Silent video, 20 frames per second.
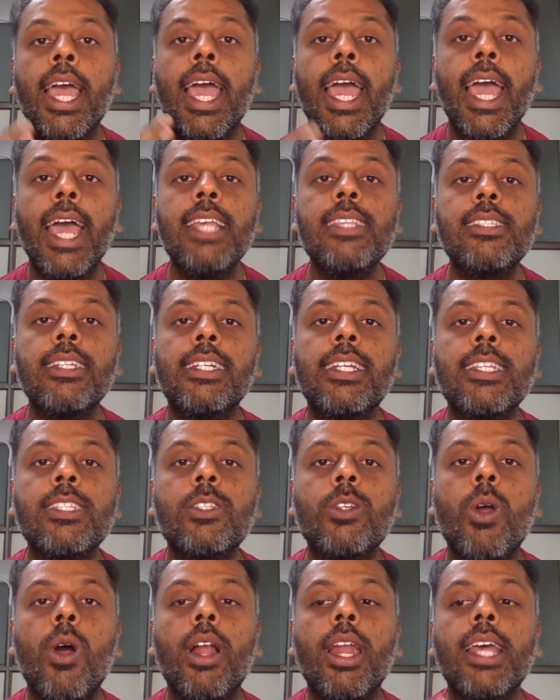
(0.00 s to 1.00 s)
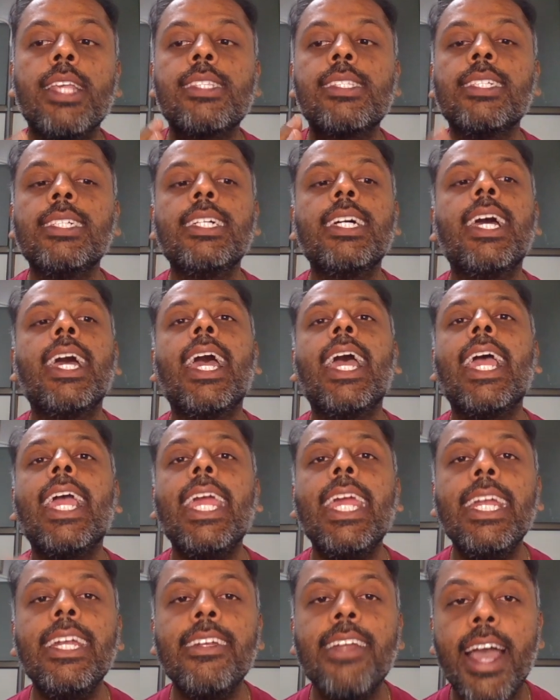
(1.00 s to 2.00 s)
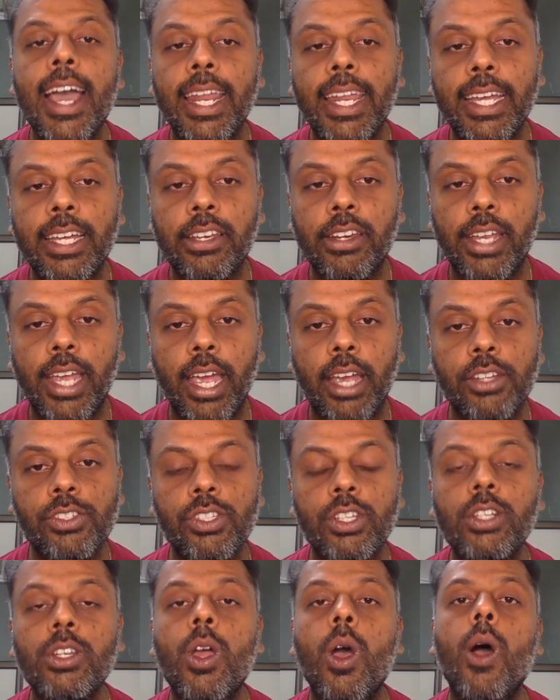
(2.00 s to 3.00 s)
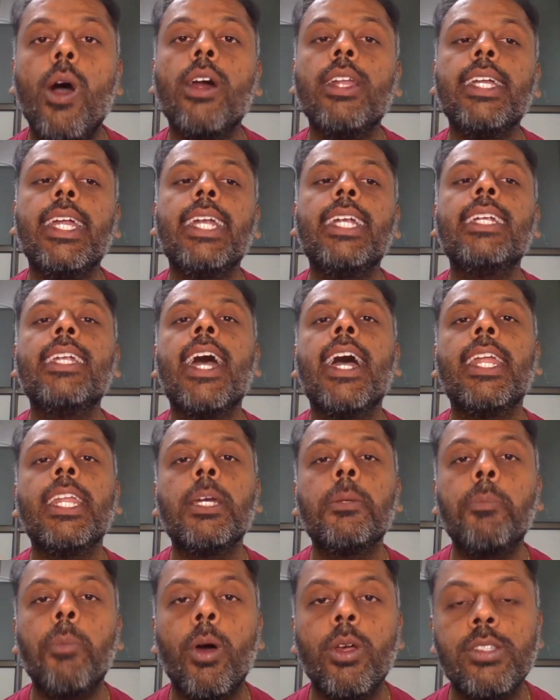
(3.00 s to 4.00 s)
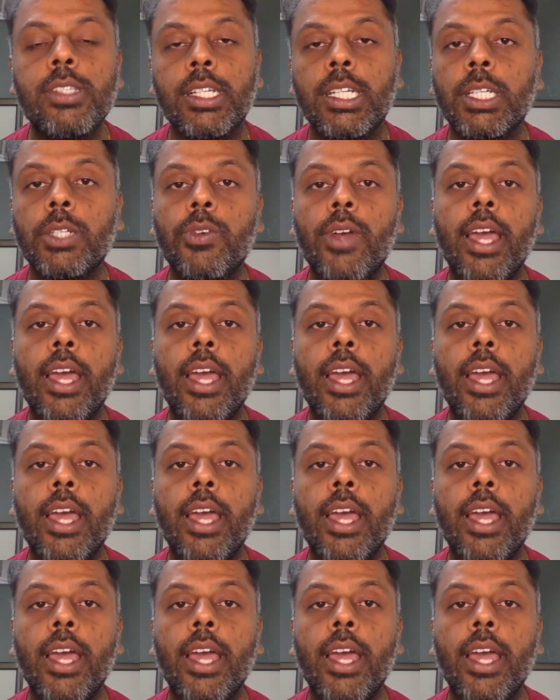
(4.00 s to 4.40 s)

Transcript: Hence, it is called as a indirect reaction or indirect positive.